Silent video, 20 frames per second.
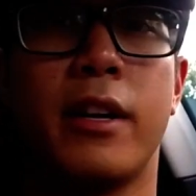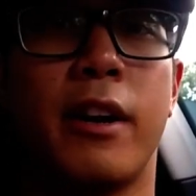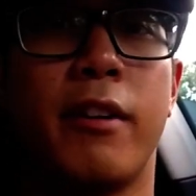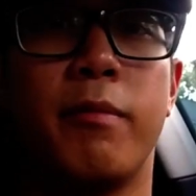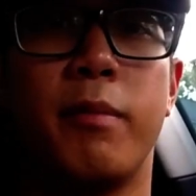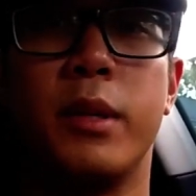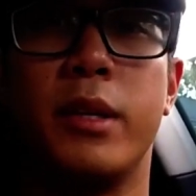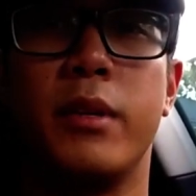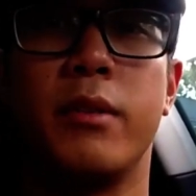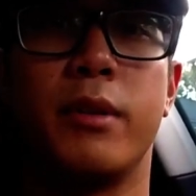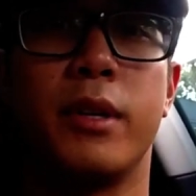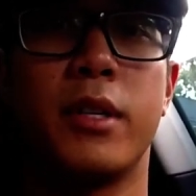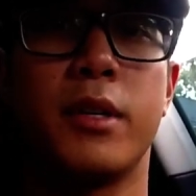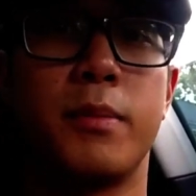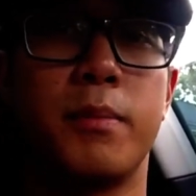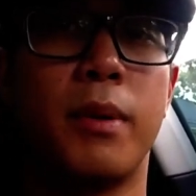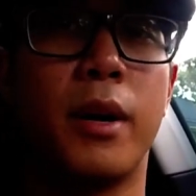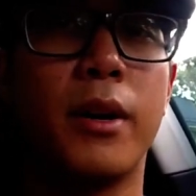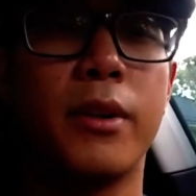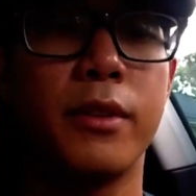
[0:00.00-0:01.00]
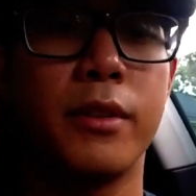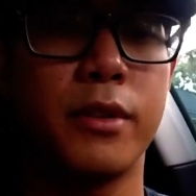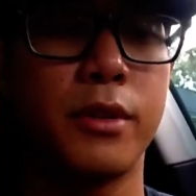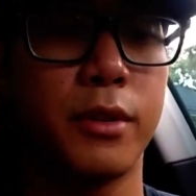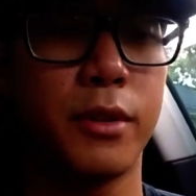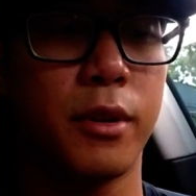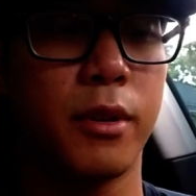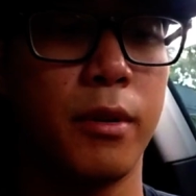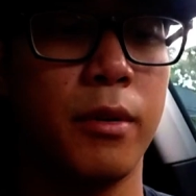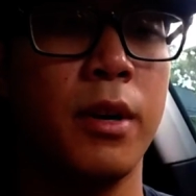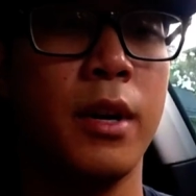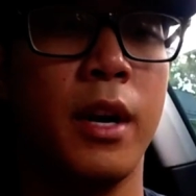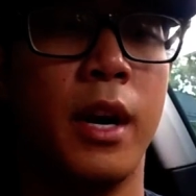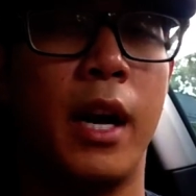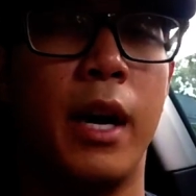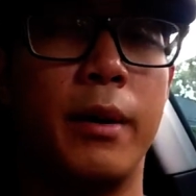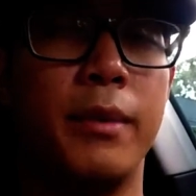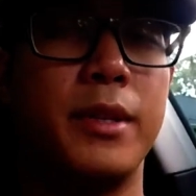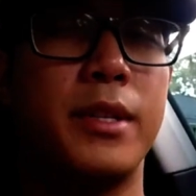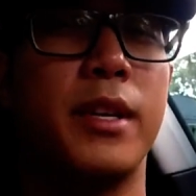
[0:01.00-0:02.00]
I've been doing Spartans, so
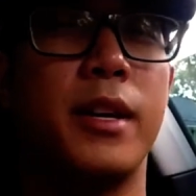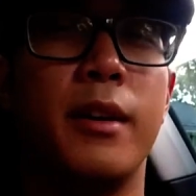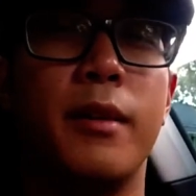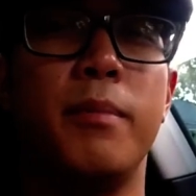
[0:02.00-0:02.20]
I would say